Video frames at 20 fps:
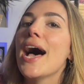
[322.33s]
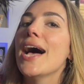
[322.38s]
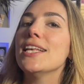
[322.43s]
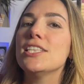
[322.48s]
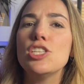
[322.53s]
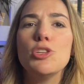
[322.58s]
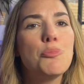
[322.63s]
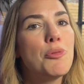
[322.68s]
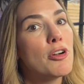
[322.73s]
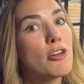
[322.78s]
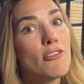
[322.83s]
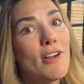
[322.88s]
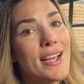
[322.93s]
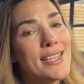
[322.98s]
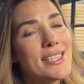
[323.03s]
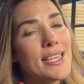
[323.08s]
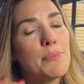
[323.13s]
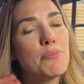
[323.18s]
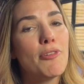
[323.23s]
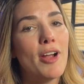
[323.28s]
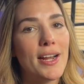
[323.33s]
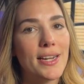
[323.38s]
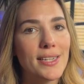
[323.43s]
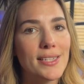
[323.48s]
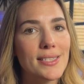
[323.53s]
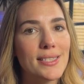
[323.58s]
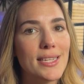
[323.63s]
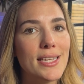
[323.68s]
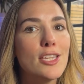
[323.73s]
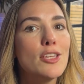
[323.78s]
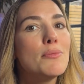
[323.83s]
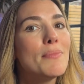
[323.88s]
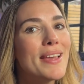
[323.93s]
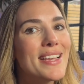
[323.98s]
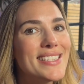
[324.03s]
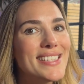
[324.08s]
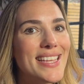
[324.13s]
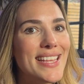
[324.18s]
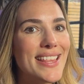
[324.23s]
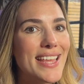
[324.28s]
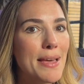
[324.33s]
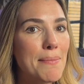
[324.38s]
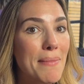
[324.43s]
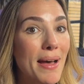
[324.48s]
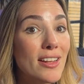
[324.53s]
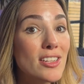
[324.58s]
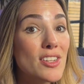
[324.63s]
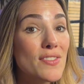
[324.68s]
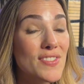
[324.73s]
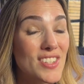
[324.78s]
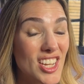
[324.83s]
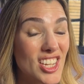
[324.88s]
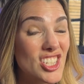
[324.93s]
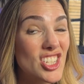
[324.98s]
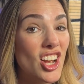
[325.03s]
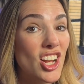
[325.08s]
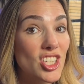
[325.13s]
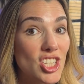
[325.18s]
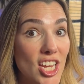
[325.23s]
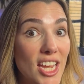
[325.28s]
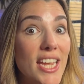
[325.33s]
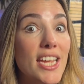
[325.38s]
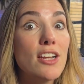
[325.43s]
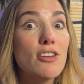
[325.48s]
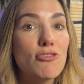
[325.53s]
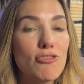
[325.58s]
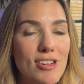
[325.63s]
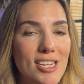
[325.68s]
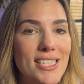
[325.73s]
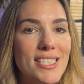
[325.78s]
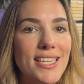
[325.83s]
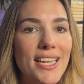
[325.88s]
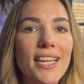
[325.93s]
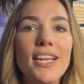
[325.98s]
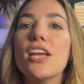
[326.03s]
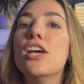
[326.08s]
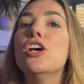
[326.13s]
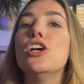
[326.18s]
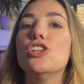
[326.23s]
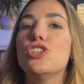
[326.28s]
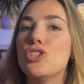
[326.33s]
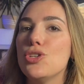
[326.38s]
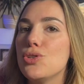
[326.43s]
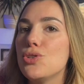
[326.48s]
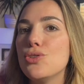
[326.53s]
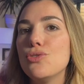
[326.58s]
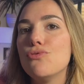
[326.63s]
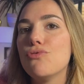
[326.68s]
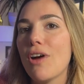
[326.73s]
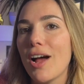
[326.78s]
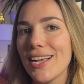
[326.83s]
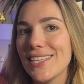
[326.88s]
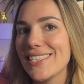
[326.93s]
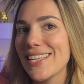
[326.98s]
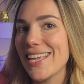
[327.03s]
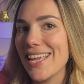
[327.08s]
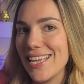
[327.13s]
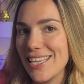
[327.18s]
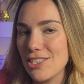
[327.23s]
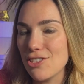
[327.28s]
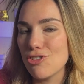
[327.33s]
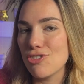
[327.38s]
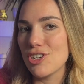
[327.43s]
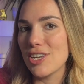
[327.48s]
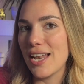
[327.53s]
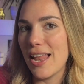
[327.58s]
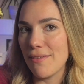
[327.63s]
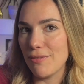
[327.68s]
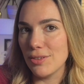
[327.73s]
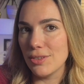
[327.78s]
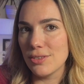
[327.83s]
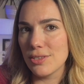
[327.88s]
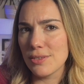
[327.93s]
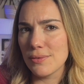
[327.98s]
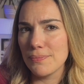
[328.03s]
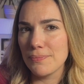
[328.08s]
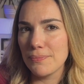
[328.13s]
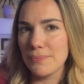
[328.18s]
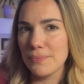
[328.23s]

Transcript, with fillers: As you progress in pregnancy, you may see the amount of discharge increasing due to rising estrogen levels.